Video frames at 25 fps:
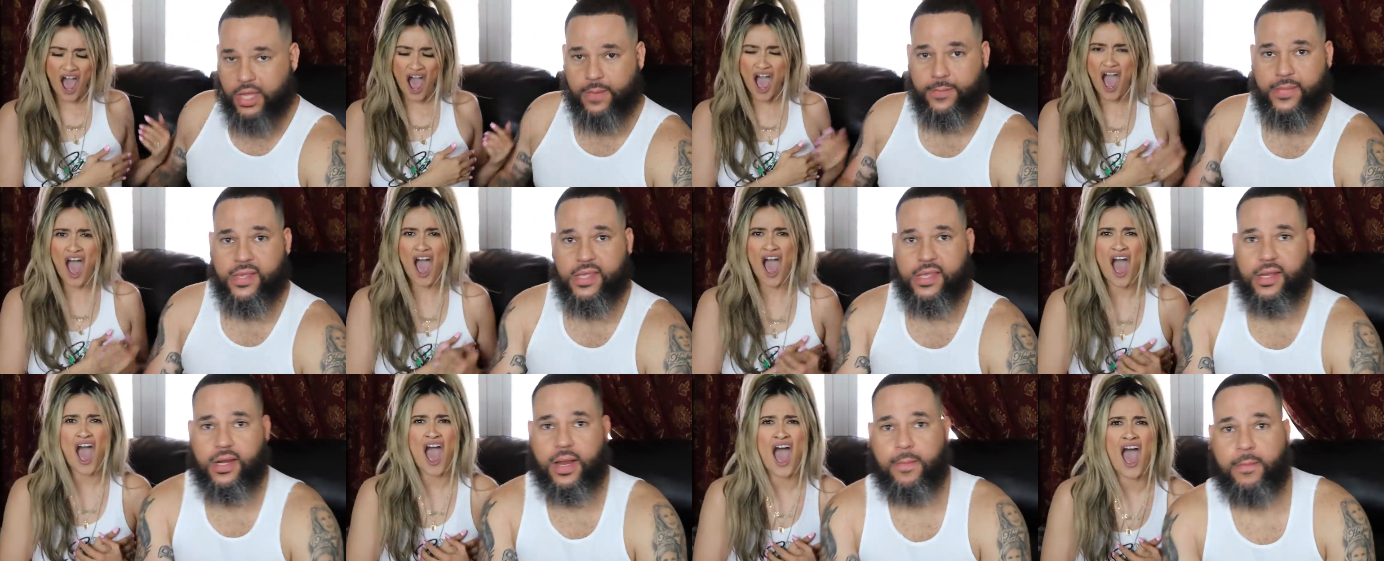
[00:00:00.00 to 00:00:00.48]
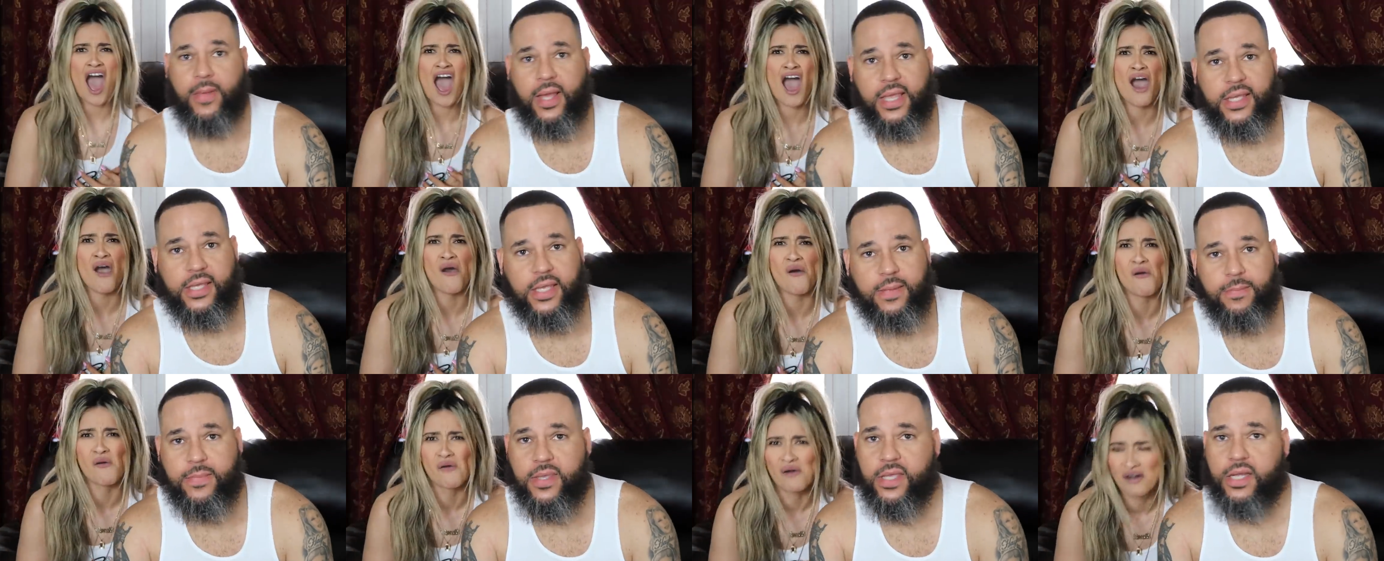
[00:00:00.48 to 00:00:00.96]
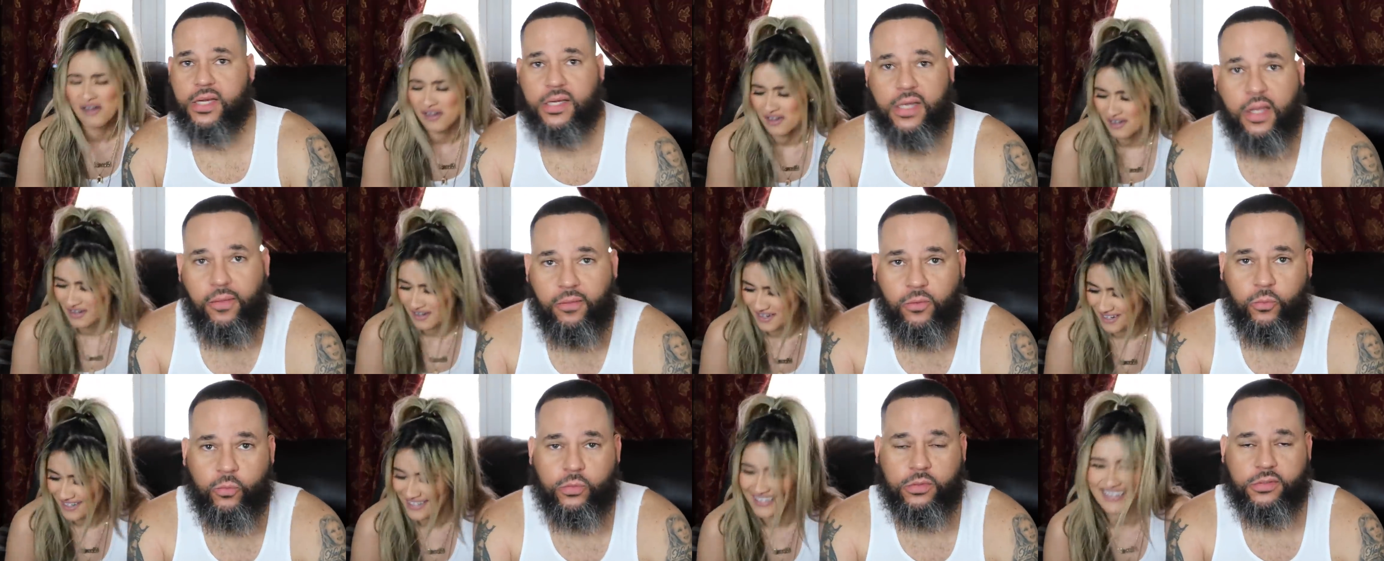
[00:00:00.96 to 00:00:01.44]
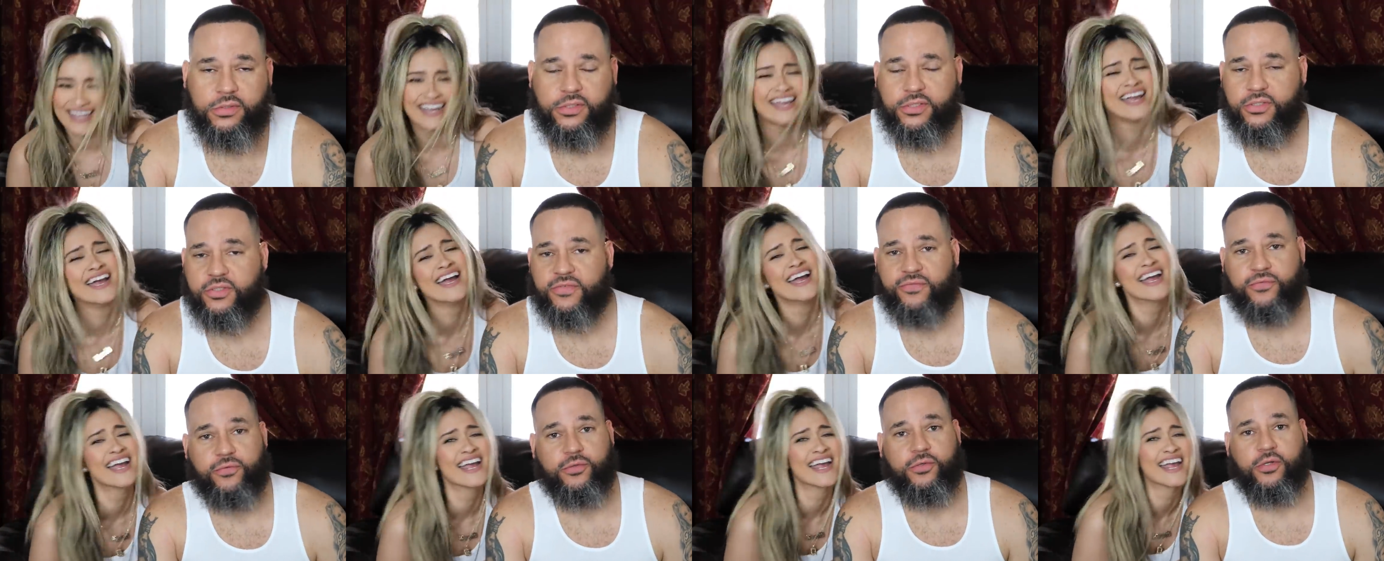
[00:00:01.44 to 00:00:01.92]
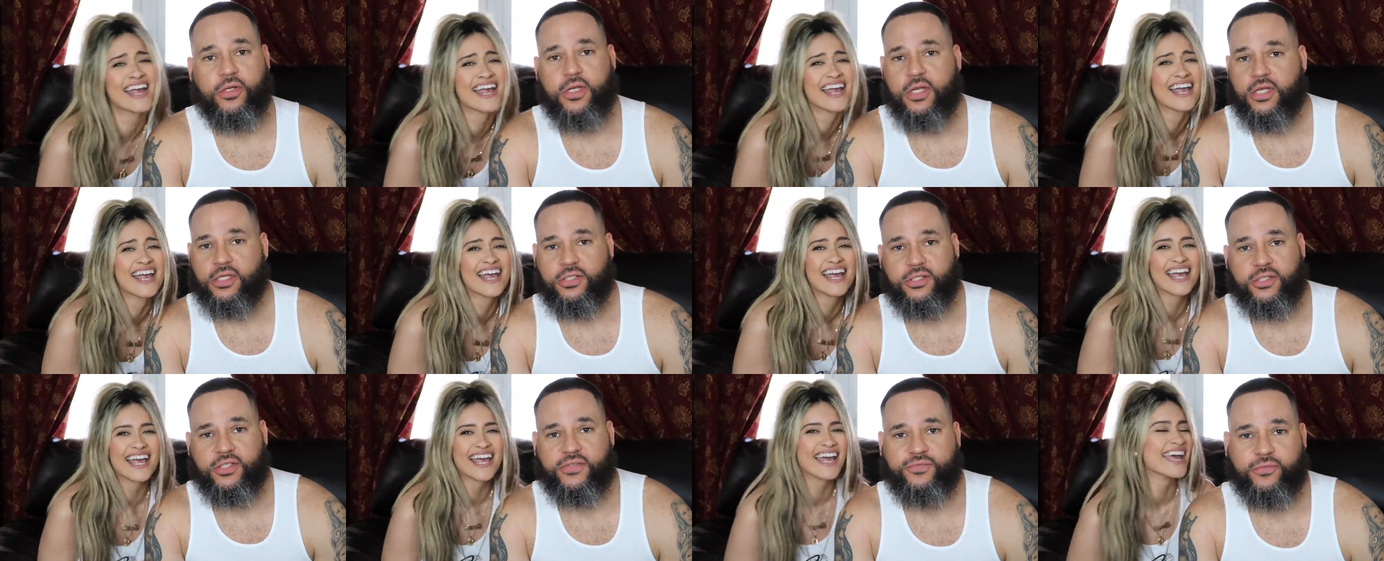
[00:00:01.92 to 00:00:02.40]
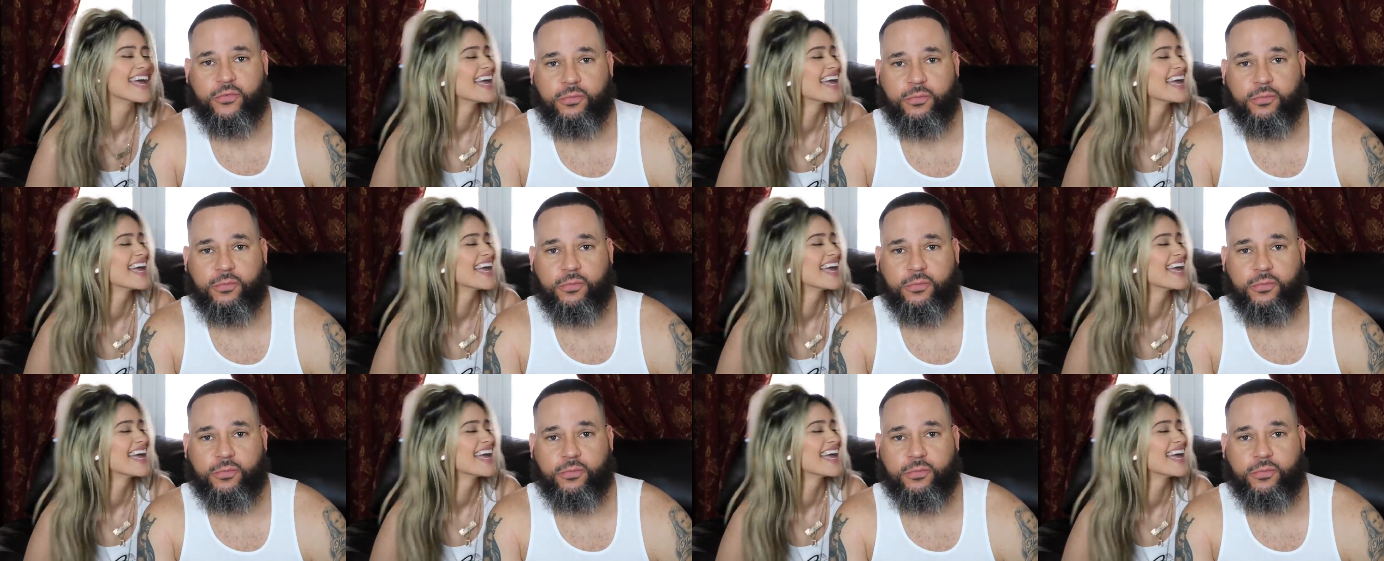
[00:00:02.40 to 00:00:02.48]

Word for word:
Speaker 1: know what I mean? I might get me another one just for, just